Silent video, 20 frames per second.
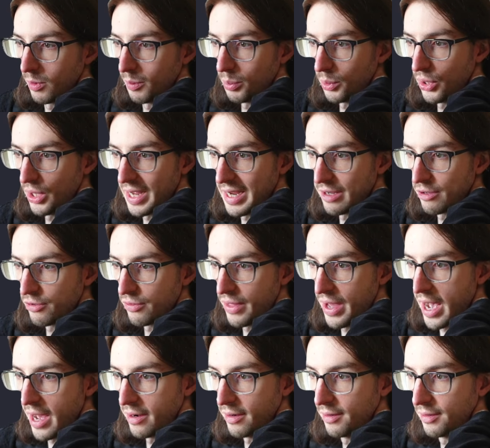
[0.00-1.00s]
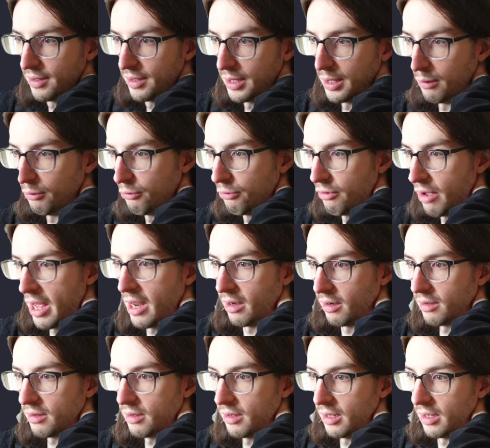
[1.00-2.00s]
replace that
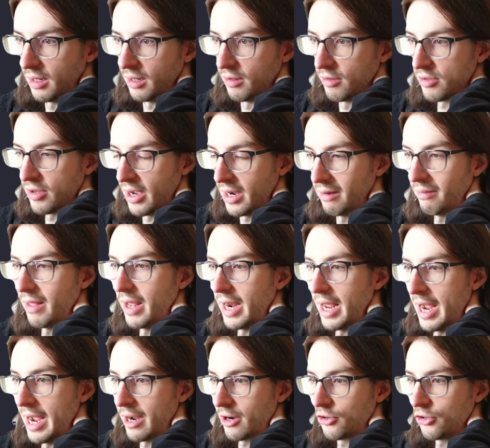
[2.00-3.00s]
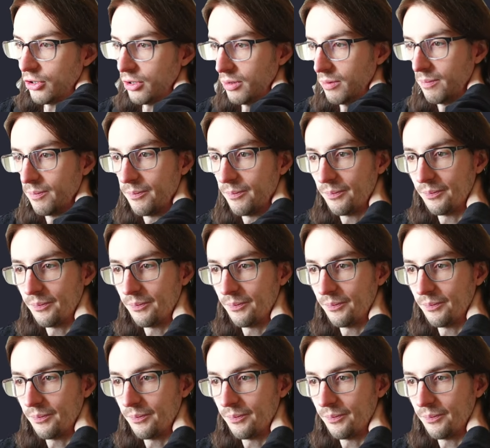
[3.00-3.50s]
event inside of that action.